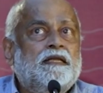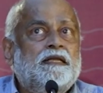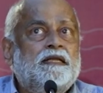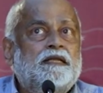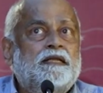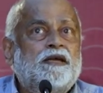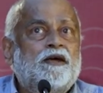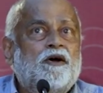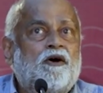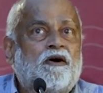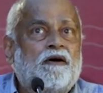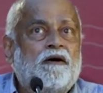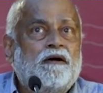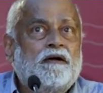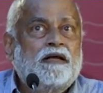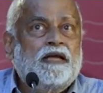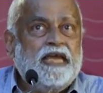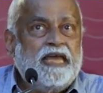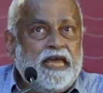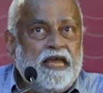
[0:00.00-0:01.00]
the
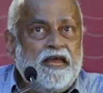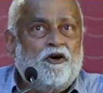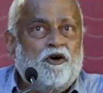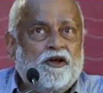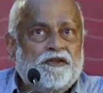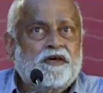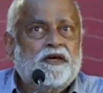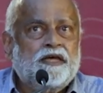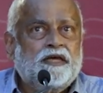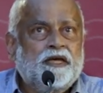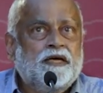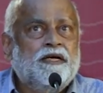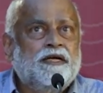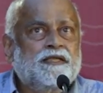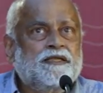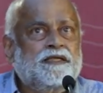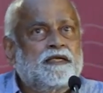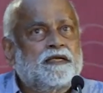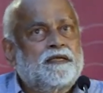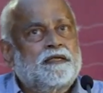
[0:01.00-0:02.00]
key author here
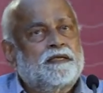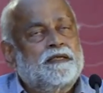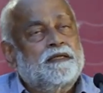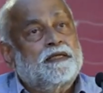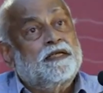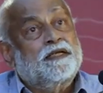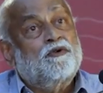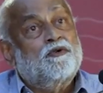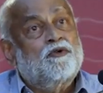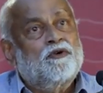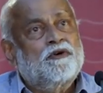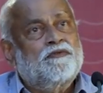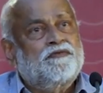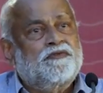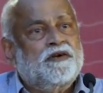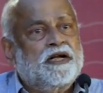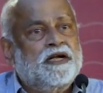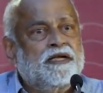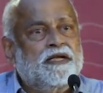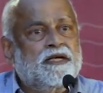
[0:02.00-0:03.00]
is an old
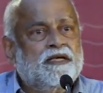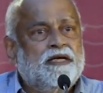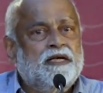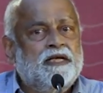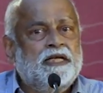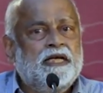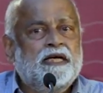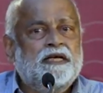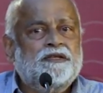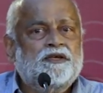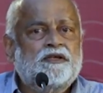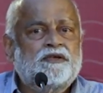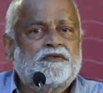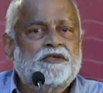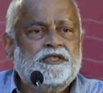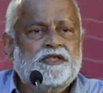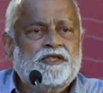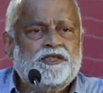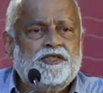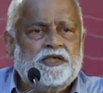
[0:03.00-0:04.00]
friend and colleague at the
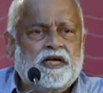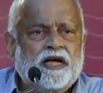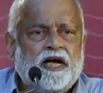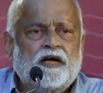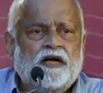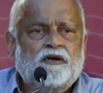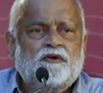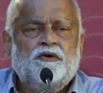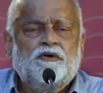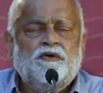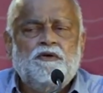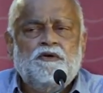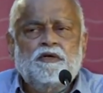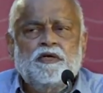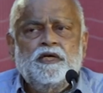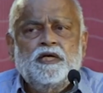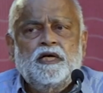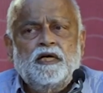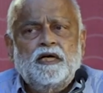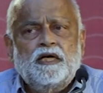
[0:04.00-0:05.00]
University of Chicago,
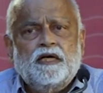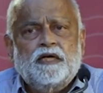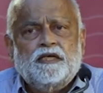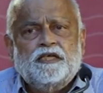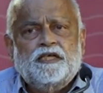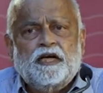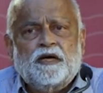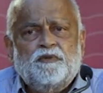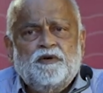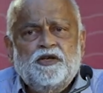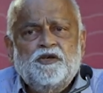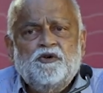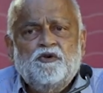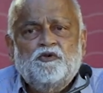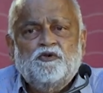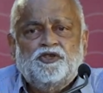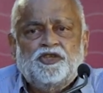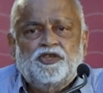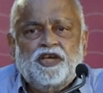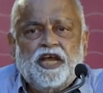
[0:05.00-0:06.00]

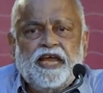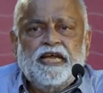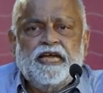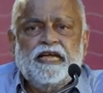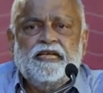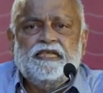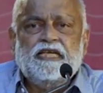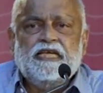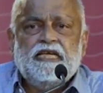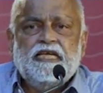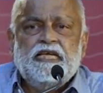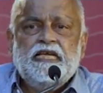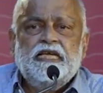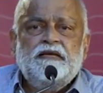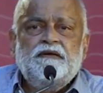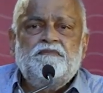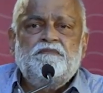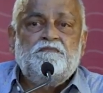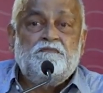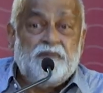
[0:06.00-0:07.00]

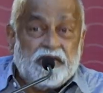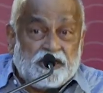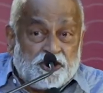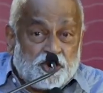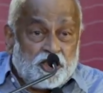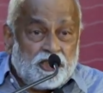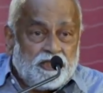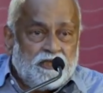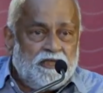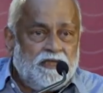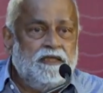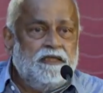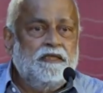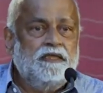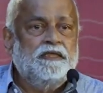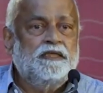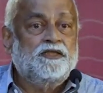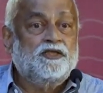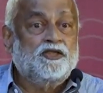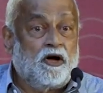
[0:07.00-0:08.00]
W.J.T. Mitchell,
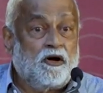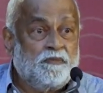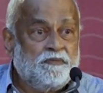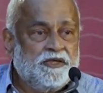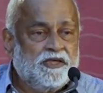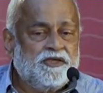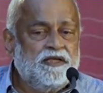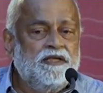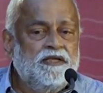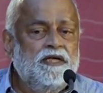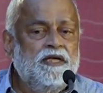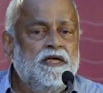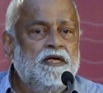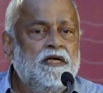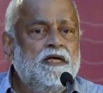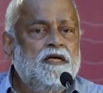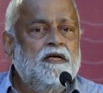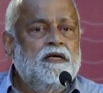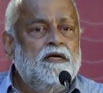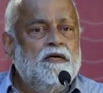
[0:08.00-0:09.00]
Tom Mitchell,
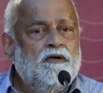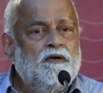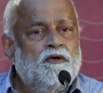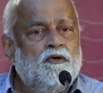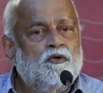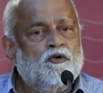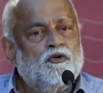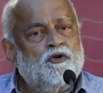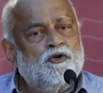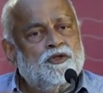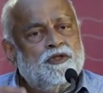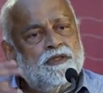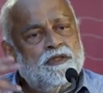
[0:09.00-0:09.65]
who wrote